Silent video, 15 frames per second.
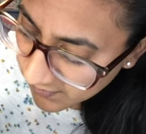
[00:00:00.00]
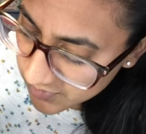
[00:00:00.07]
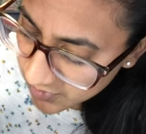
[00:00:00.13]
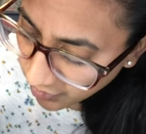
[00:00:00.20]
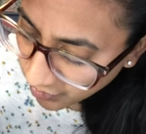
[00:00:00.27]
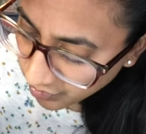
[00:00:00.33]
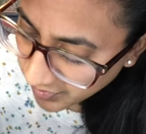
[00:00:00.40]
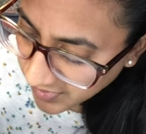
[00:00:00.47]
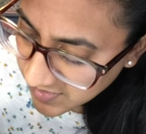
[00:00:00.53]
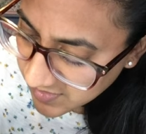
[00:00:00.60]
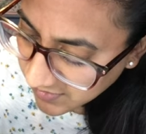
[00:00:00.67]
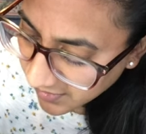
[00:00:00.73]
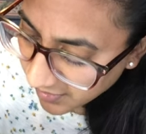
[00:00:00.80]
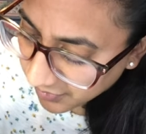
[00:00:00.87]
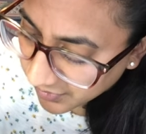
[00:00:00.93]
It's all
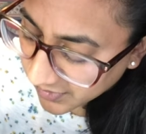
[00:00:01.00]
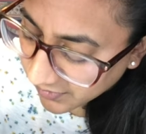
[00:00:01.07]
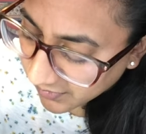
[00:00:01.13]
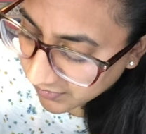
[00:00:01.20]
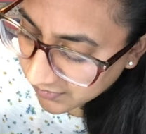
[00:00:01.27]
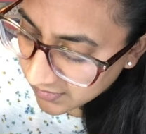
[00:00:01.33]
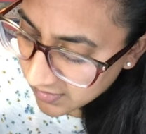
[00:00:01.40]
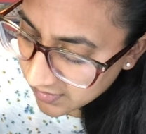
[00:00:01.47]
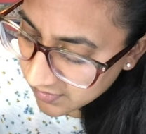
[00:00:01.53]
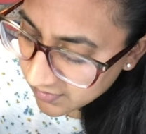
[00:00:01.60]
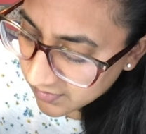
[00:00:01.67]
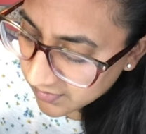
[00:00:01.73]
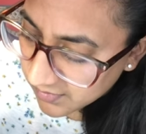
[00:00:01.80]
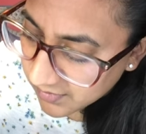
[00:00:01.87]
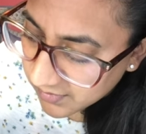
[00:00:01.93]
greasy down here.
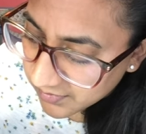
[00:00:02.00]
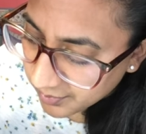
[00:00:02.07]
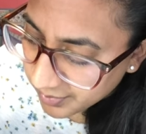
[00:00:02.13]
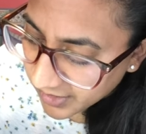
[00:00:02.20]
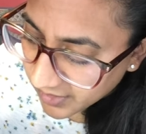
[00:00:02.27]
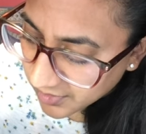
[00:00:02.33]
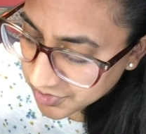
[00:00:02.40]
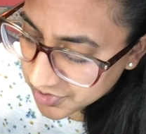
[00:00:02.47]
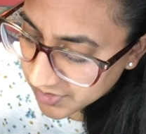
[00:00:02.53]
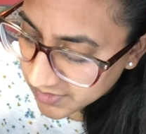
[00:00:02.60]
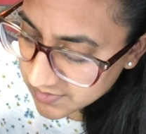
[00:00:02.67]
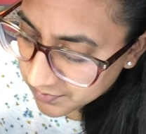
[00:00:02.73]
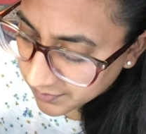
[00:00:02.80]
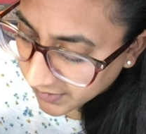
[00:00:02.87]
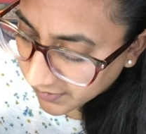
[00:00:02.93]
The page,
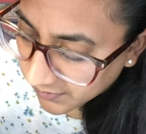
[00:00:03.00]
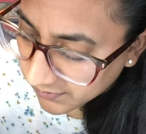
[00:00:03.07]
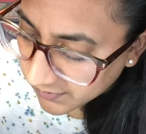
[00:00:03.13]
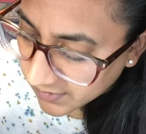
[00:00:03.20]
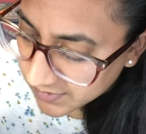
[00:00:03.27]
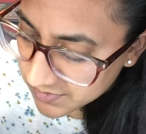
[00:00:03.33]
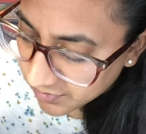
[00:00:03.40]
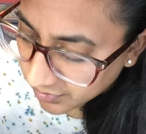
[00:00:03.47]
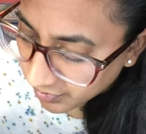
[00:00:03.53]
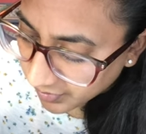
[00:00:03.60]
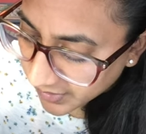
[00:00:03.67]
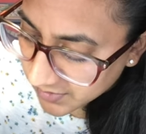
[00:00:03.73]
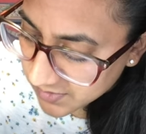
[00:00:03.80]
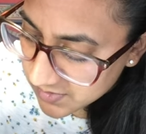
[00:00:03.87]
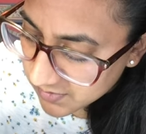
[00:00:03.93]
it's me. It's the
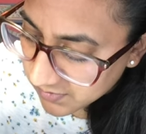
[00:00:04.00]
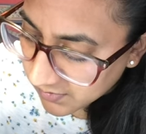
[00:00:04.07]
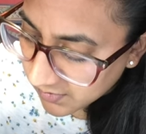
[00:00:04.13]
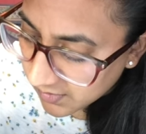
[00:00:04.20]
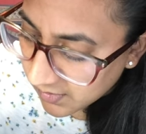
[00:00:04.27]
grease.